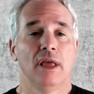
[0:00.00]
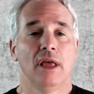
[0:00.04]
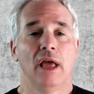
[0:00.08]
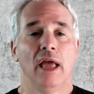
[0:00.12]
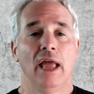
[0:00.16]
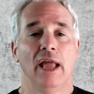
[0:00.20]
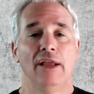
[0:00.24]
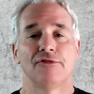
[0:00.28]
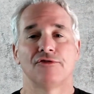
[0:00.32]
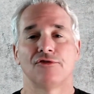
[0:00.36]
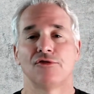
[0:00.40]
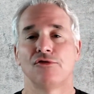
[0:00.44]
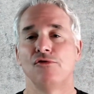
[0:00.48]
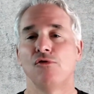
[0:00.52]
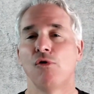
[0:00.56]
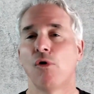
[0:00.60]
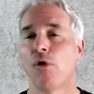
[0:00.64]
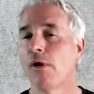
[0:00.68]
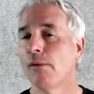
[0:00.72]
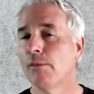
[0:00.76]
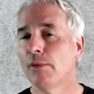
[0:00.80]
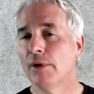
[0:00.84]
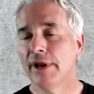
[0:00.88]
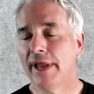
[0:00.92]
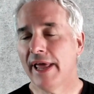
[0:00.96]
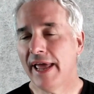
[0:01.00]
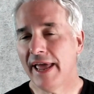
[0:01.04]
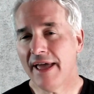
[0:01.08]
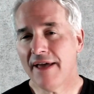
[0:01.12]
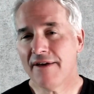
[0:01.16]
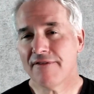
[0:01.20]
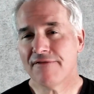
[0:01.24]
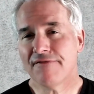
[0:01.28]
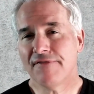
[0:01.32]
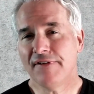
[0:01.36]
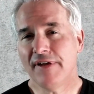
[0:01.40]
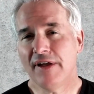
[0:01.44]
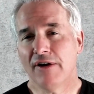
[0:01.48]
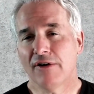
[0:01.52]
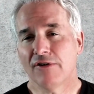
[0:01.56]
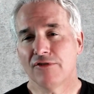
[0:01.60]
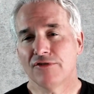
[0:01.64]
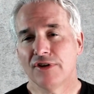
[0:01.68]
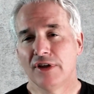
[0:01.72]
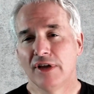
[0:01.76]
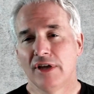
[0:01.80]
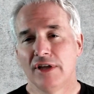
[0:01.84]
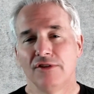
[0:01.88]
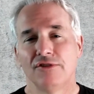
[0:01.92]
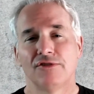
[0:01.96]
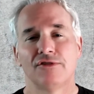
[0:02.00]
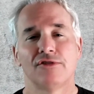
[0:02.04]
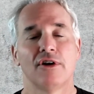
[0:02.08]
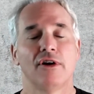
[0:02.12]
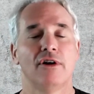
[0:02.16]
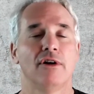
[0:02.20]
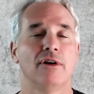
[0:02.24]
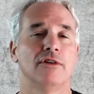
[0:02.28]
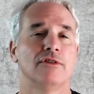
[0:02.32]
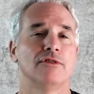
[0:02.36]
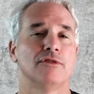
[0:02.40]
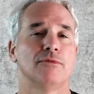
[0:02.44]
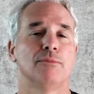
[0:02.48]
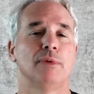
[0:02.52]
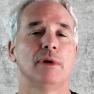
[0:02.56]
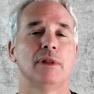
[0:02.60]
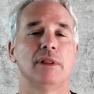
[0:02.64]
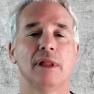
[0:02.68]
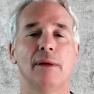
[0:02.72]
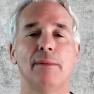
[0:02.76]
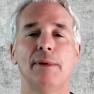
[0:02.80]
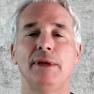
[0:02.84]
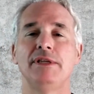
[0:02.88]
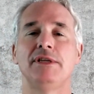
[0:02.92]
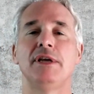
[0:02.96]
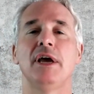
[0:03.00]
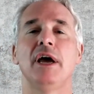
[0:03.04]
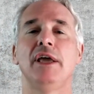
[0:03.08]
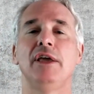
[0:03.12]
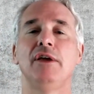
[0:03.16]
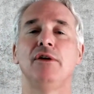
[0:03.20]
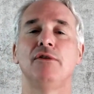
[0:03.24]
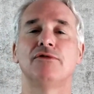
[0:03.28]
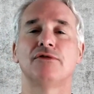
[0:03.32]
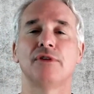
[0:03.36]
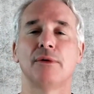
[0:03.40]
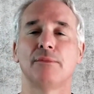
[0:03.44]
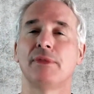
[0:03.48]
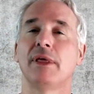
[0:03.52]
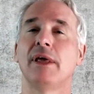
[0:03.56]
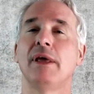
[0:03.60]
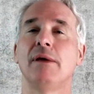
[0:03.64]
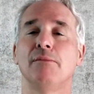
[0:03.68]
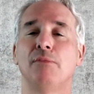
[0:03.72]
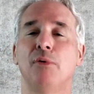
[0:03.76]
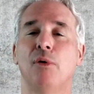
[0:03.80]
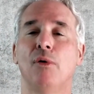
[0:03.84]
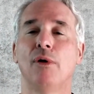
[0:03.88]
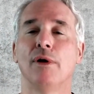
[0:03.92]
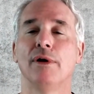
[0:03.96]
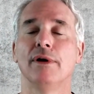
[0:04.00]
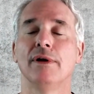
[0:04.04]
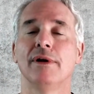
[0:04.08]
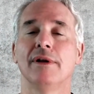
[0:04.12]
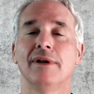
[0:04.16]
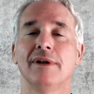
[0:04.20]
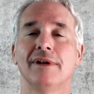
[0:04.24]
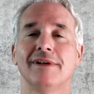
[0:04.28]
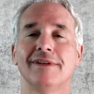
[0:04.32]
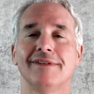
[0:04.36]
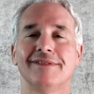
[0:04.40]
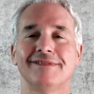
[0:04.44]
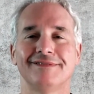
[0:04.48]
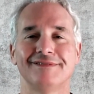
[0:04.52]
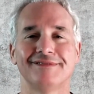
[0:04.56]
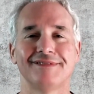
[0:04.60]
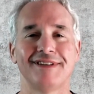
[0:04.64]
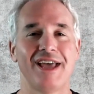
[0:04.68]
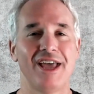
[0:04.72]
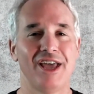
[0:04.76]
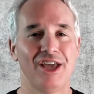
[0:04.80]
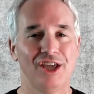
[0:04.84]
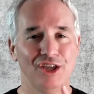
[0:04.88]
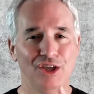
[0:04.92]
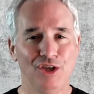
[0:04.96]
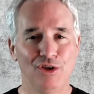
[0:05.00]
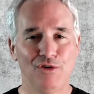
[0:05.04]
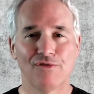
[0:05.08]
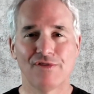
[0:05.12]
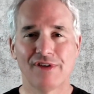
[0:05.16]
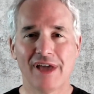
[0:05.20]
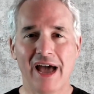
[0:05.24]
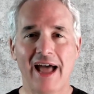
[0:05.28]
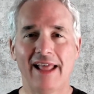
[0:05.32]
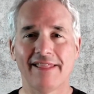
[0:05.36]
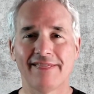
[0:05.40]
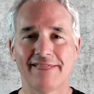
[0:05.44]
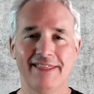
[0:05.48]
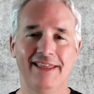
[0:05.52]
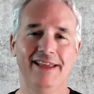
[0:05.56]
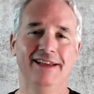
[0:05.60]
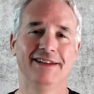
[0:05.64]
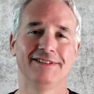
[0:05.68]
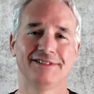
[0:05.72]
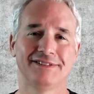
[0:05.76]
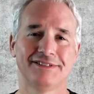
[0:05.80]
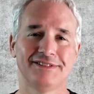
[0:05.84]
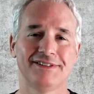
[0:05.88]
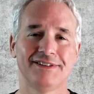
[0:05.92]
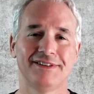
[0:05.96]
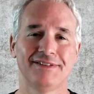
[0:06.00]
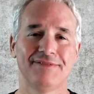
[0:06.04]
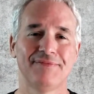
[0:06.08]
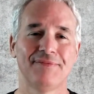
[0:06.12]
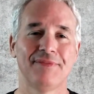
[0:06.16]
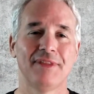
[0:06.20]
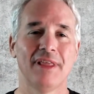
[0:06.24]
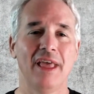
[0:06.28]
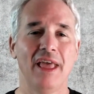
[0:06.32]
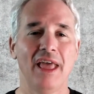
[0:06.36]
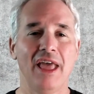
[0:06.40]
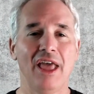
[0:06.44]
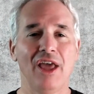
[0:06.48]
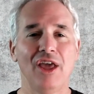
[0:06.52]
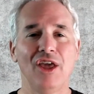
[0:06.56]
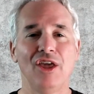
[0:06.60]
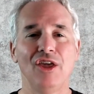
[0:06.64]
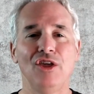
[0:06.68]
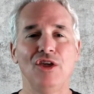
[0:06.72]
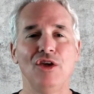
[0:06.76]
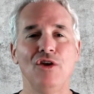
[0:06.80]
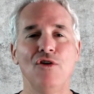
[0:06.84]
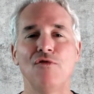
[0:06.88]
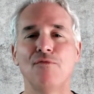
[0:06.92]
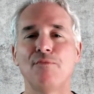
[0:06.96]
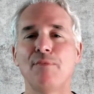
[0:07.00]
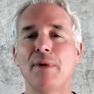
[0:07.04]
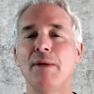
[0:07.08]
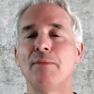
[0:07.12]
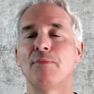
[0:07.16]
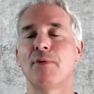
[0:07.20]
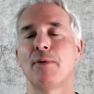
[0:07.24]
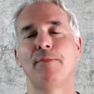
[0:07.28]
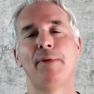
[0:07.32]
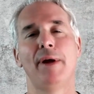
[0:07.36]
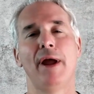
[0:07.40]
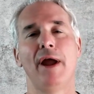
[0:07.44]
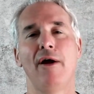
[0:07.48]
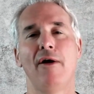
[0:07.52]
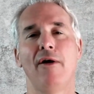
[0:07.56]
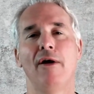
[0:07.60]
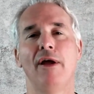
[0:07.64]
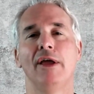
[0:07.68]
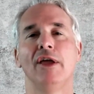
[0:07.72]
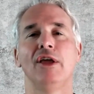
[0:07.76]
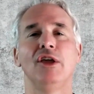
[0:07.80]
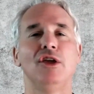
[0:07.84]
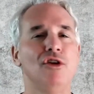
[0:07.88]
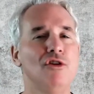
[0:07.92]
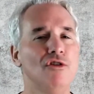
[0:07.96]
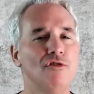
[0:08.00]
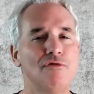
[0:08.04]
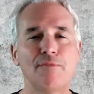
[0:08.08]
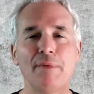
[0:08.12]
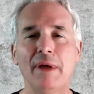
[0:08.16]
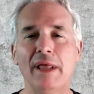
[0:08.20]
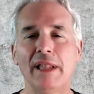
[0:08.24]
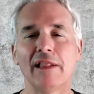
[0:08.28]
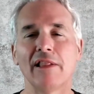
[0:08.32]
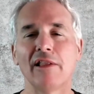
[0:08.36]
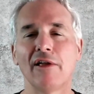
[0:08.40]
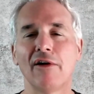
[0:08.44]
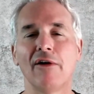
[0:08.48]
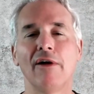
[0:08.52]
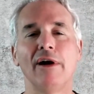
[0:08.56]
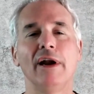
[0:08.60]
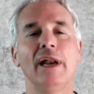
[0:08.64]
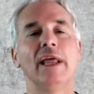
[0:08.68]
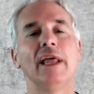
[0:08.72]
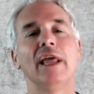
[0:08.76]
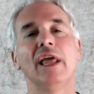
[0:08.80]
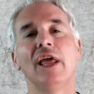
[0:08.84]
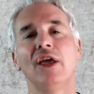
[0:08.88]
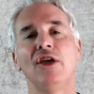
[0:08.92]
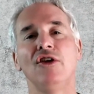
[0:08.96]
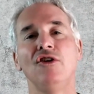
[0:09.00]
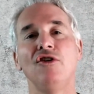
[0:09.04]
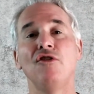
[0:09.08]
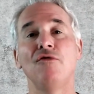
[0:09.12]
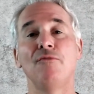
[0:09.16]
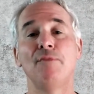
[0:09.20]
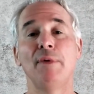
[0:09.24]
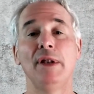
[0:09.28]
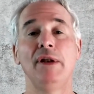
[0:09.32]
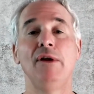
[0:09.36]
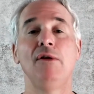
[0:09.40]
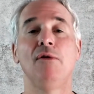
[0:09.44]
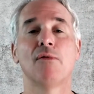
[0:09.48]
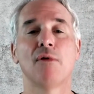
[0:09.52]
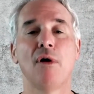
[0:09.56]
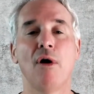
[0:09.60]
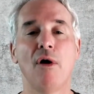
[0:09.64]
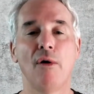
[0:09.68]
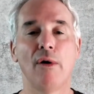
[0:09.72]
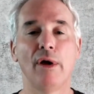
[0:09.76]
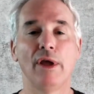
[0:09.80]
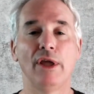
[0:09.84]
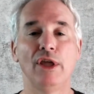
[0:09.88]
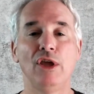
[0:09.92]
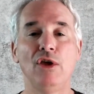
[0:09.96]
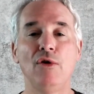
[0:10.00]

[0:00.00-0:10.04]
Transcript: It's normal to have fears and concerns, but let me tell you something important. You've got this. You've been preparing. You've been learning. You've been growing.